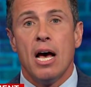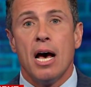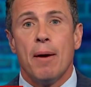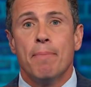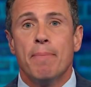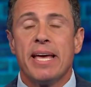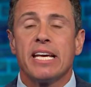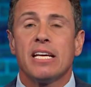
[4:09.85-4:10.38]

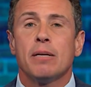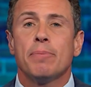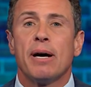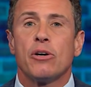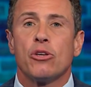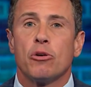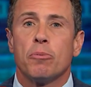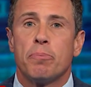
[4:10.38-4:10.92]
Make it
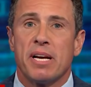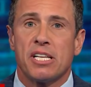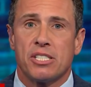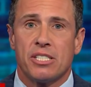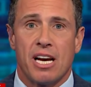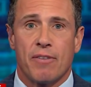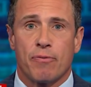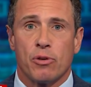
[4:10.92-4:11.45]
about your best
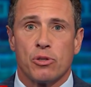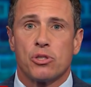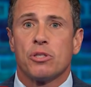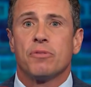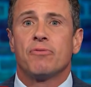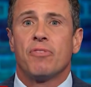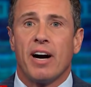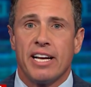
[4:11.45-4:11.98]
efforts to
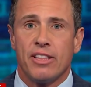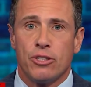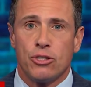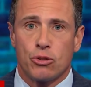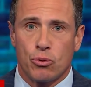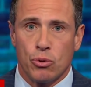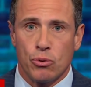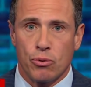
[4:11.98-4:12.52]
find the
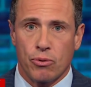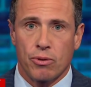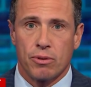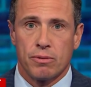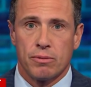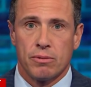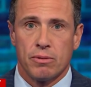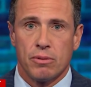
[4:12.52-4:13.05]
truth
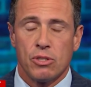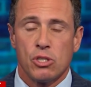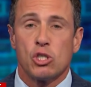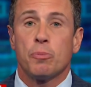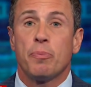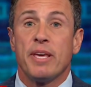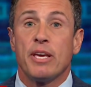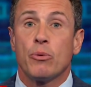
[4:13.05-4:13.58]

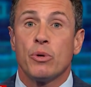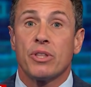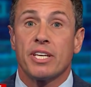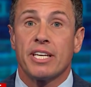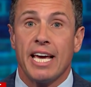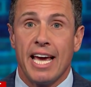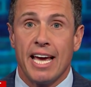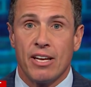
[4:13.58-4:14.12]
speak with
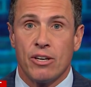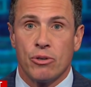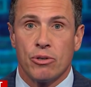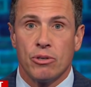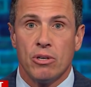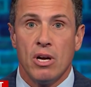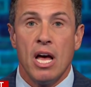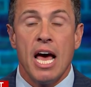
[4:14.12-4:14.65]

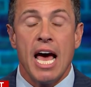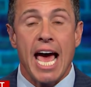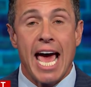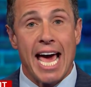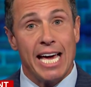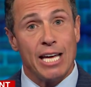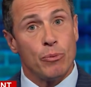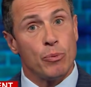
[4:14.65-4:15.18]
candor
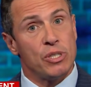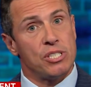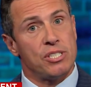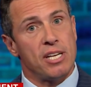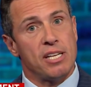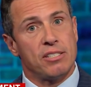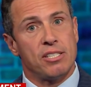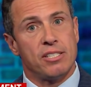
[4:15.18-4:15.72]
and with
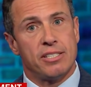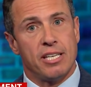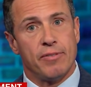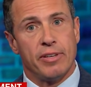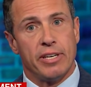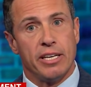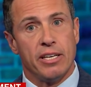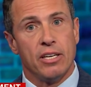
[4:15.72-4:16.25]

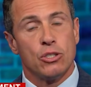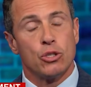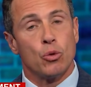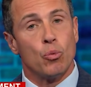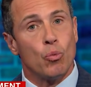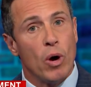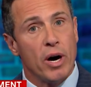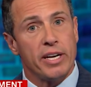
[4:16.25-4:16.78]
sensitivity to
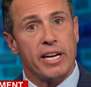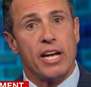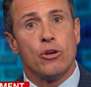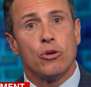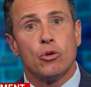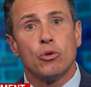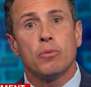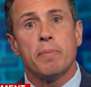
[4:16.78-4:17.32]
what and
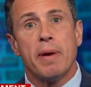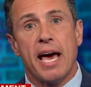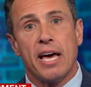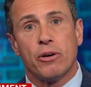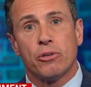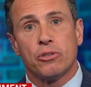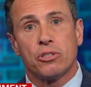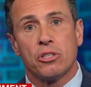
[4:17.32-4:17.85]
who
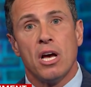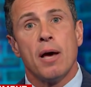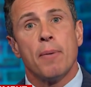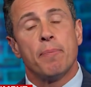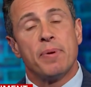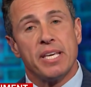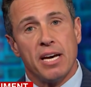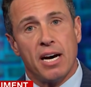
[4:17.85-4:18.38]
matters
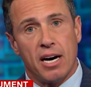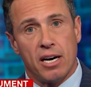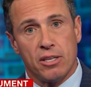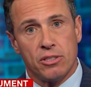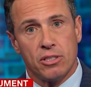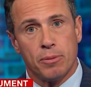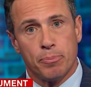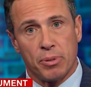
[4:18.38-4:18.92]

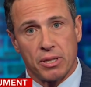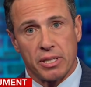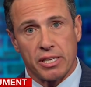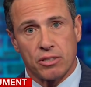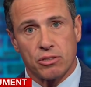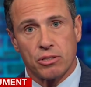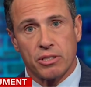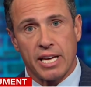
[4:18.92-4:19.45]
beyond
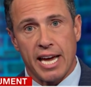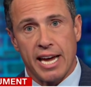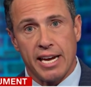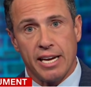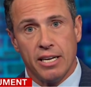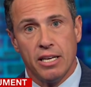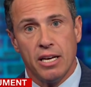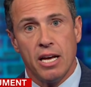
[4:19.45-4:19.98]
political
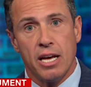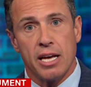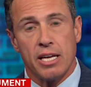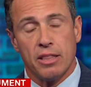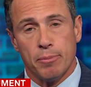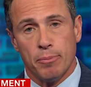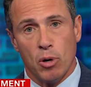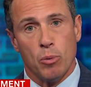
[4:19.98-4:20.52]
gain in
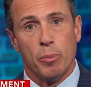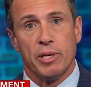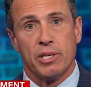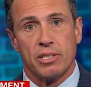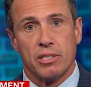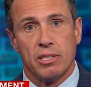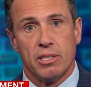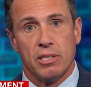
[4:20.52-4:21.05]
the moment.
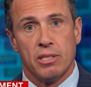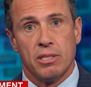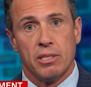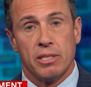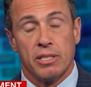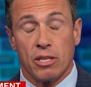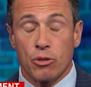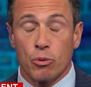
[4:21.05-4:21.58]

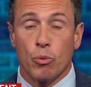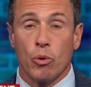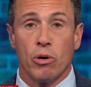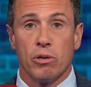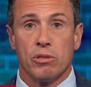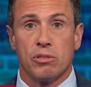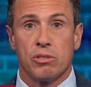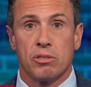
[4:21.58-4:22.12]
In other
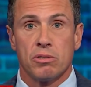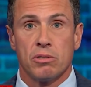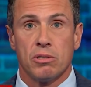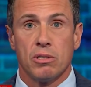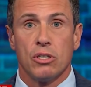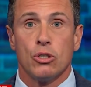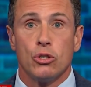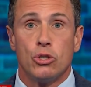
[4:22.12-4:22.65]
words,
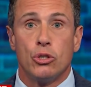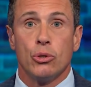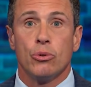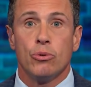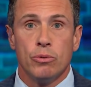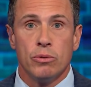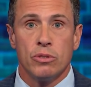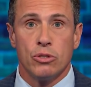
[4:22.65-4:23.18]

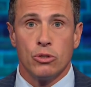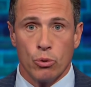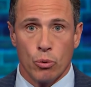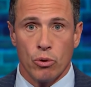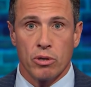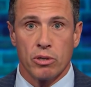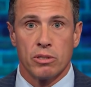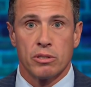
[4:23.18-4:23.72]
do
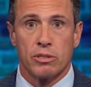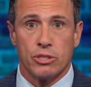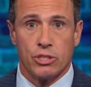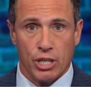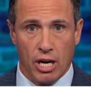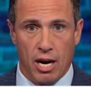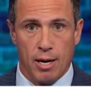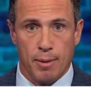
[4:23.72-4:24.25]
your
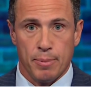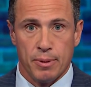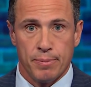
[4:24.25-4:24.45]
job.